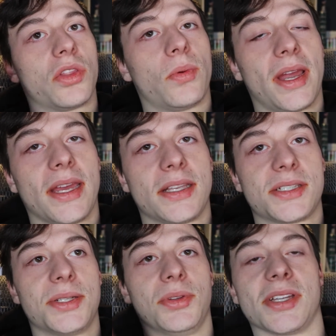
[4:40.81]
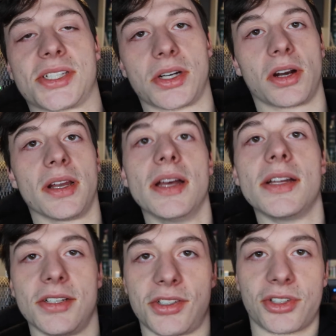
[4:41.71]
the way to the start
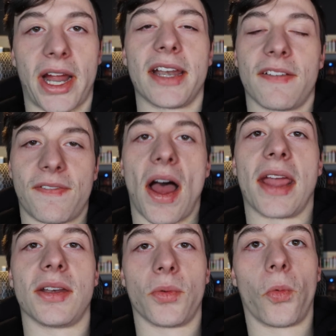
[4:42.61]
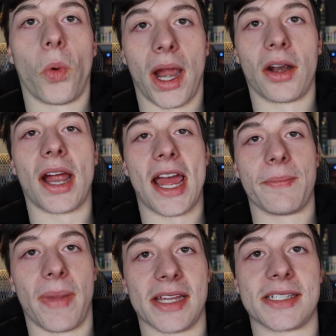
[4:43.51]
to try to find where I
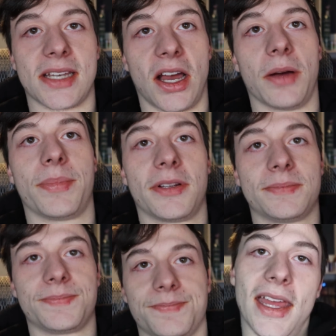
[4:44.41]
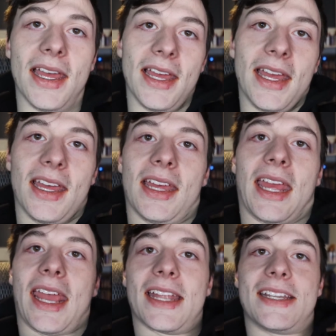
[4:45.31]
messed up.
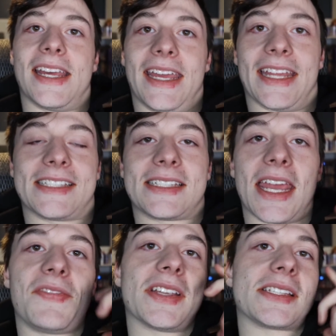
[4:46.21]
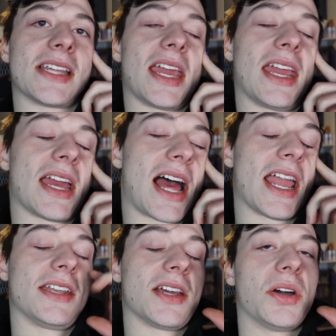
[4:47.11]
And it's safe to say
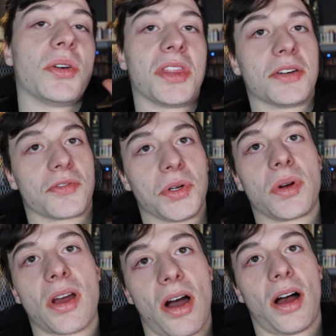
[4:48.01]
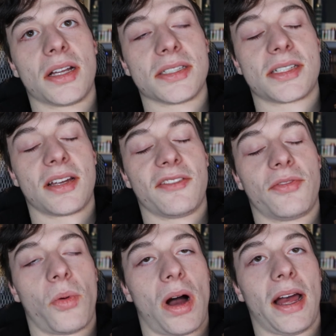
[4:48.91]
I know the root cause
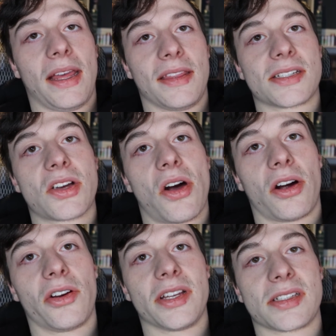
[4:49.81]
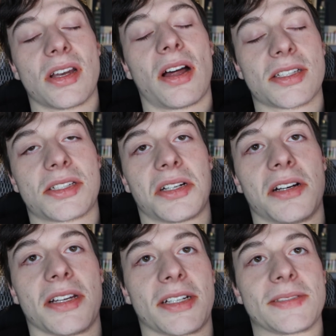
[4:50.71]
of why this car is not
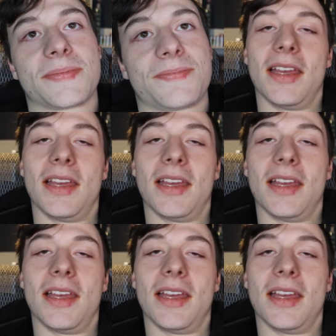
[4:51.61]
starting.